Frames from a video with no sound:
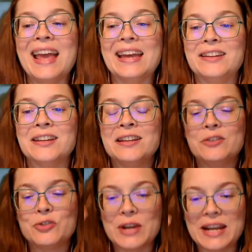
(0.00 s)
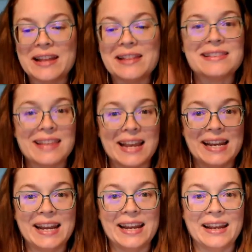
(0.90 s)
and
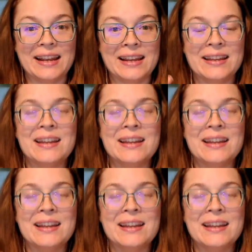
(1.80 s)
translating.